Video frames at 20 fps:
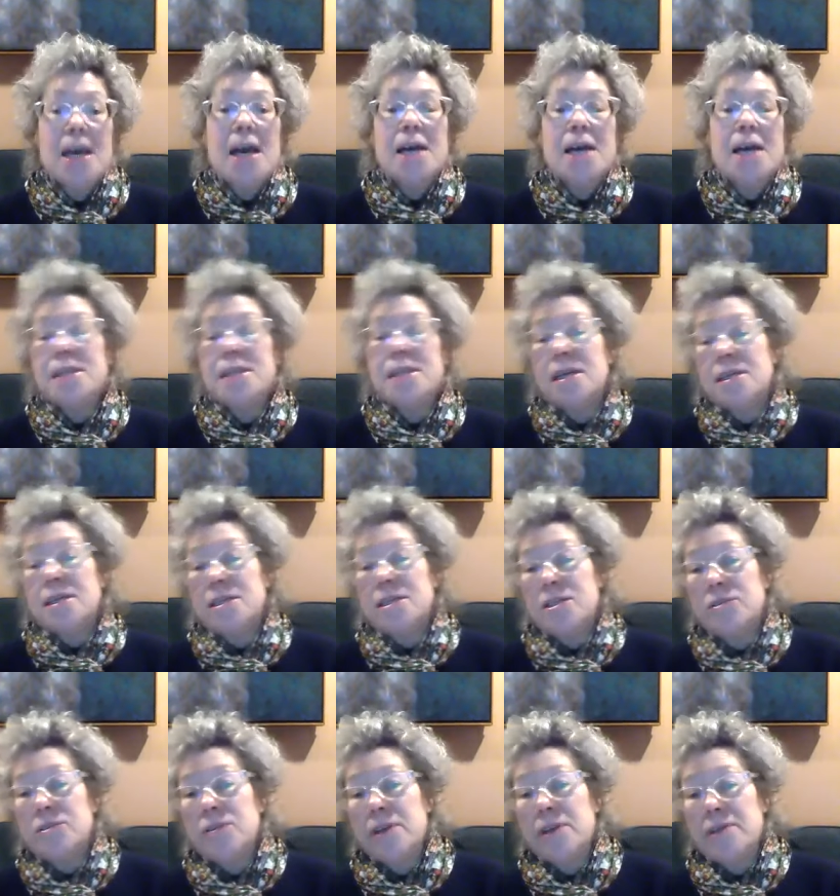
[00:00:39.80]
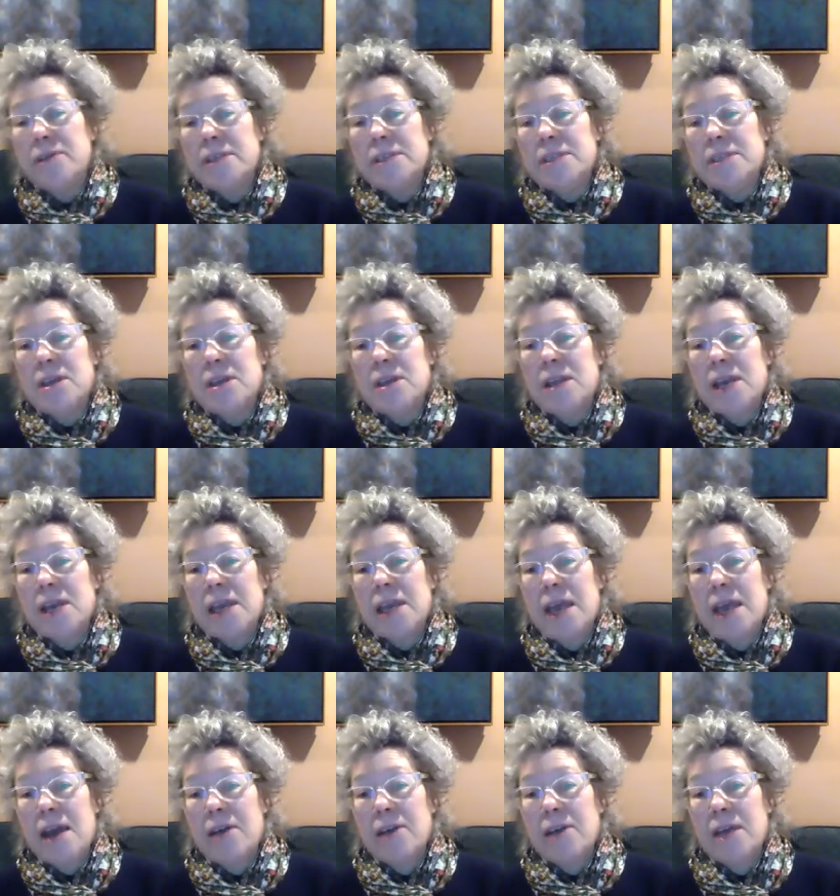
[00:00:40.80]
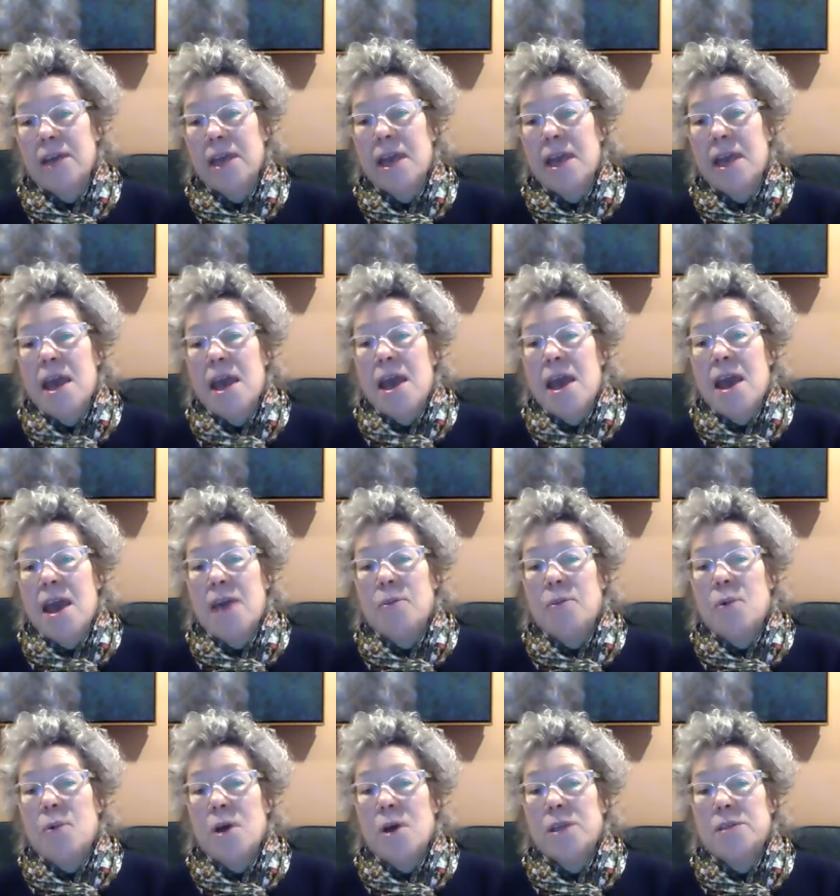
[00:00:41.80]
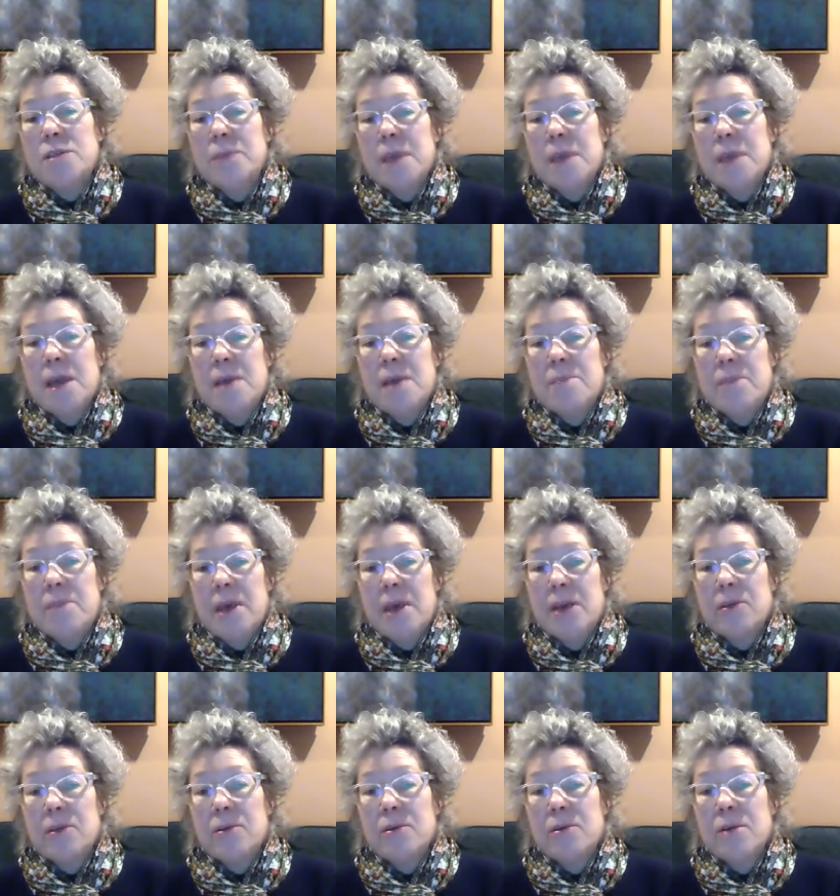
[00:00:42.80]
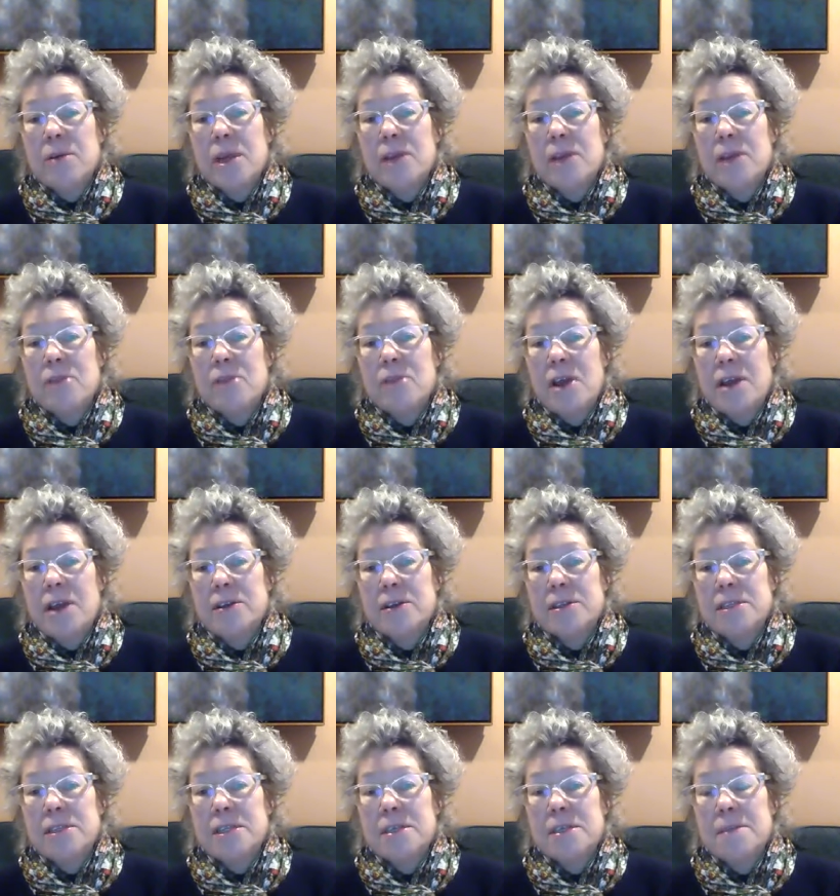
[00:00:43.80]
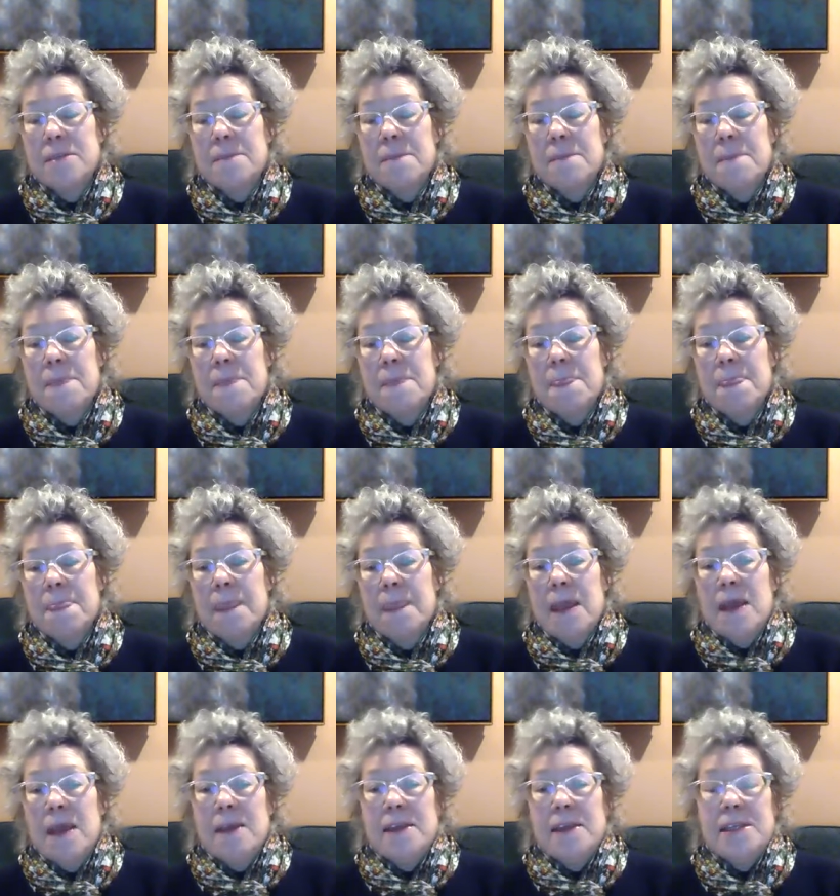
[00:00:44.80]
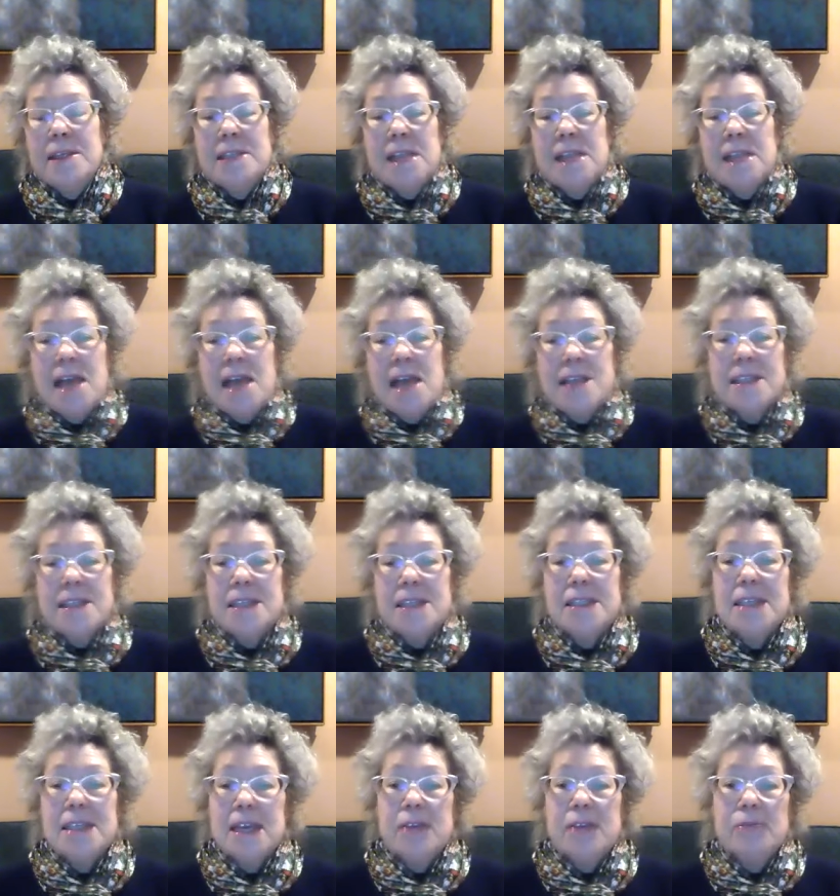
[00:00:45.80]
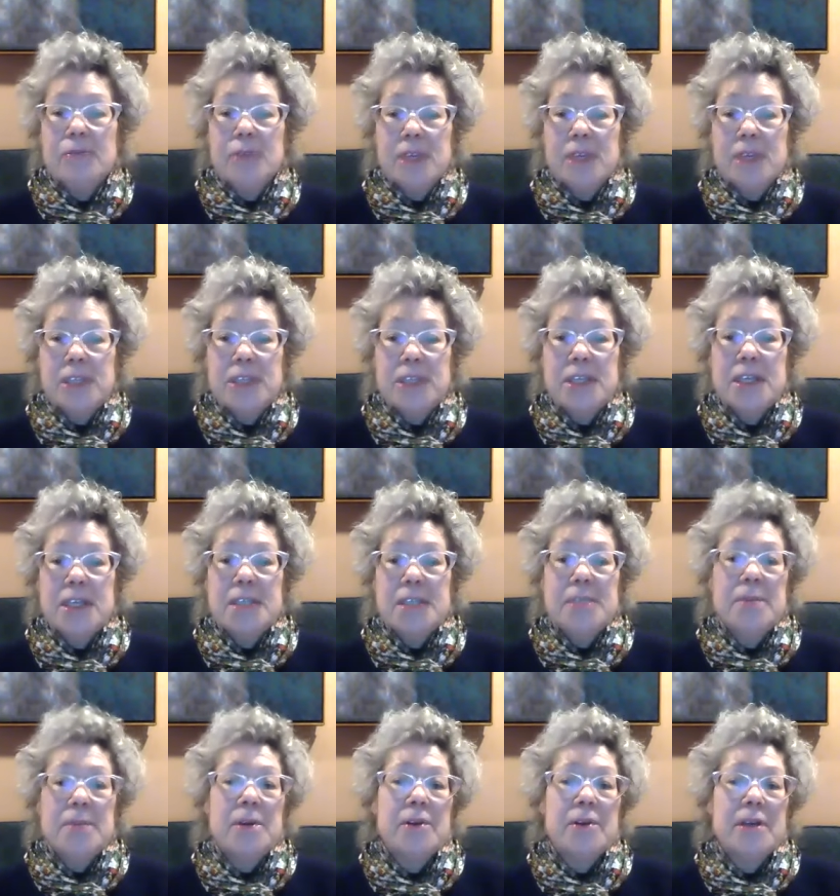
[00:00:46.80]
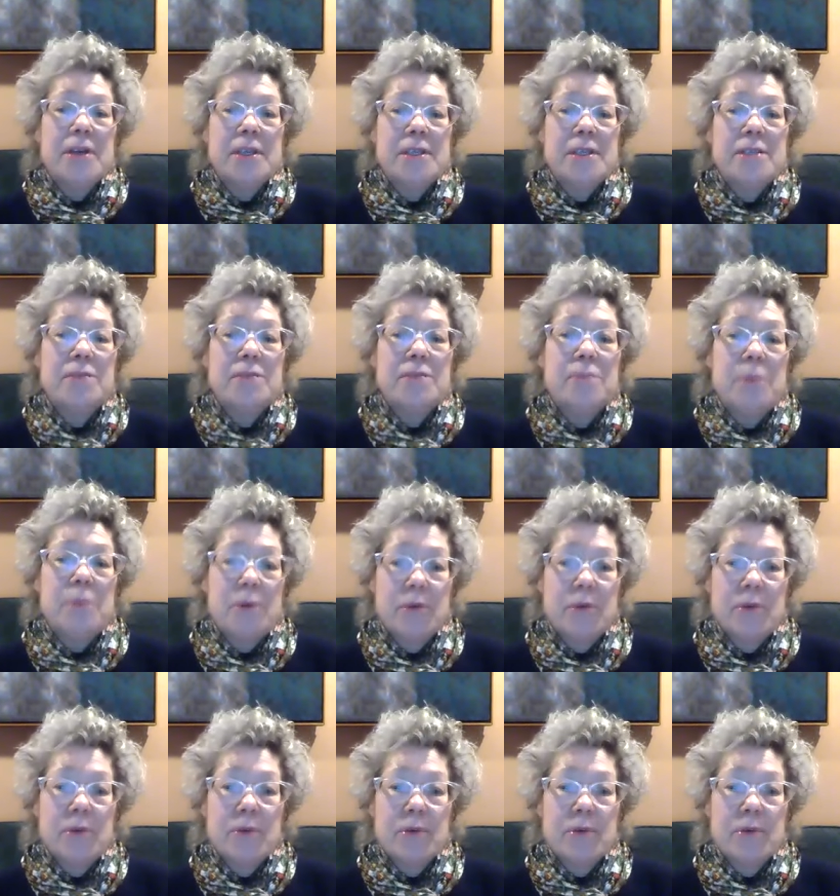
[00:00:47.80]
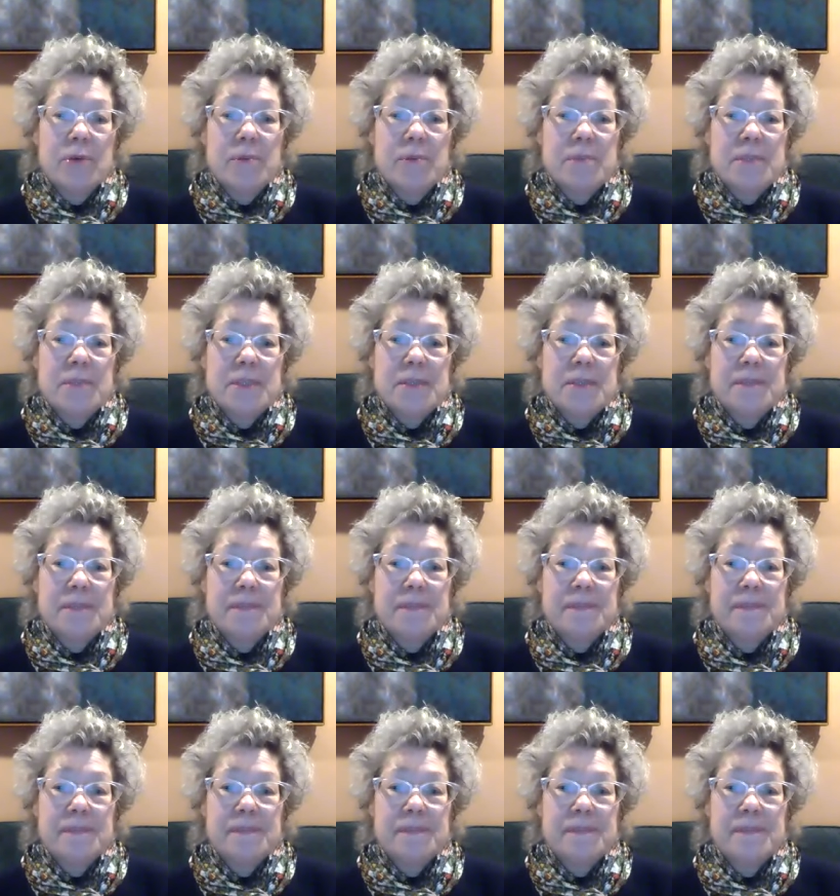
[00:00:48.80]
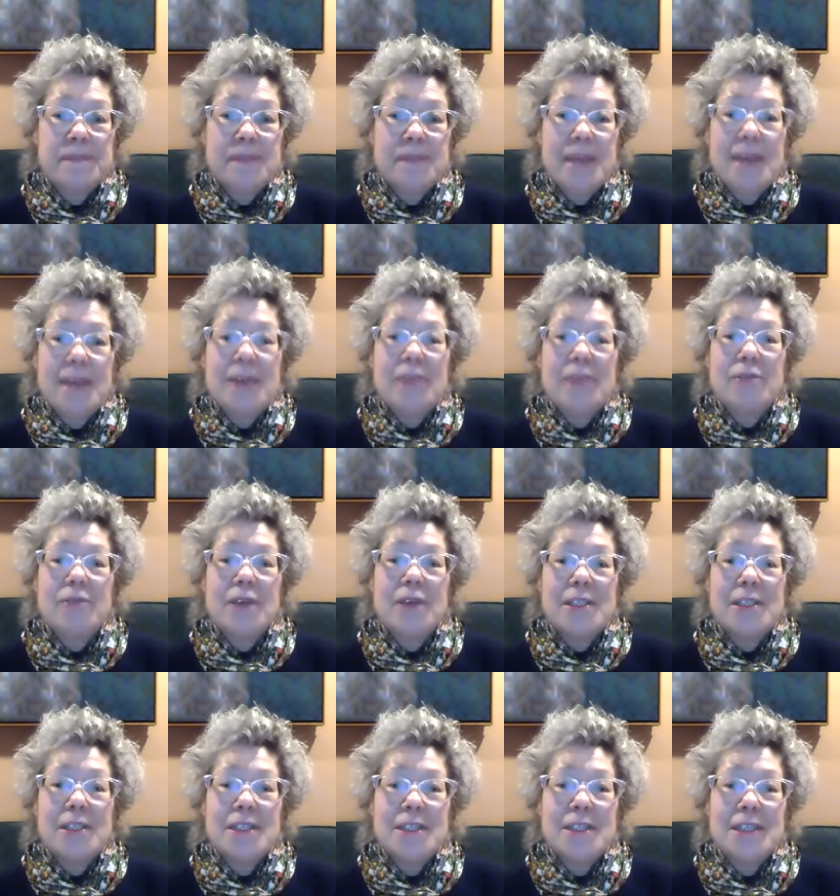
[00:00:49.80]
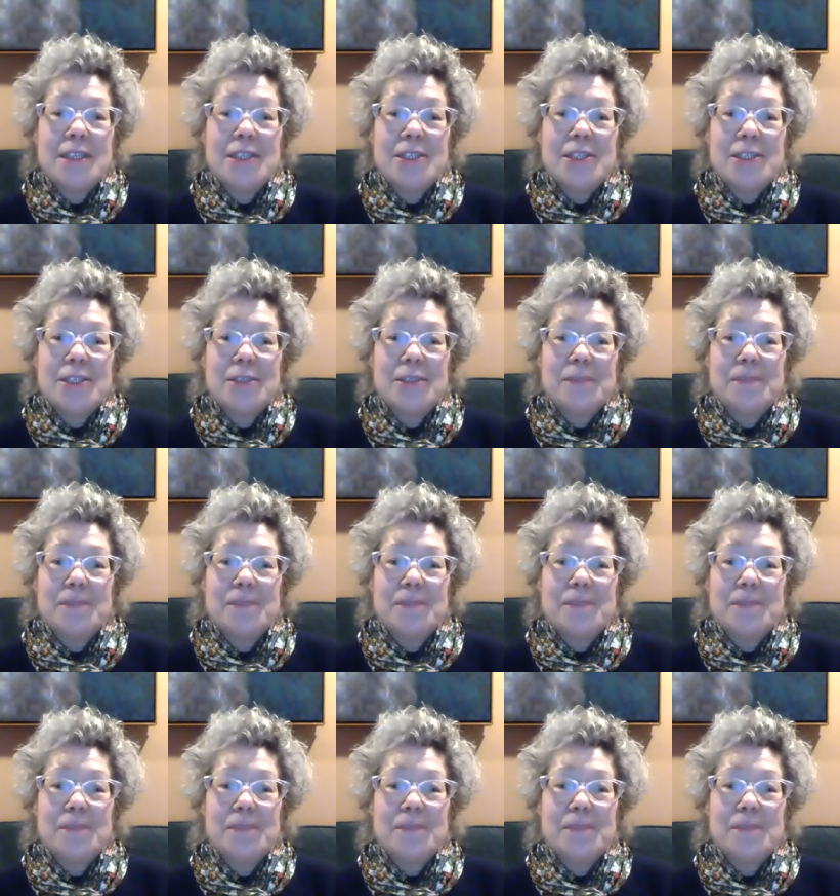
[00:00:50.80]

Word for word: adults who live in Salt Lake County and want to become better creative writers. These classes enrich the experience of both groups and they're fun to teach.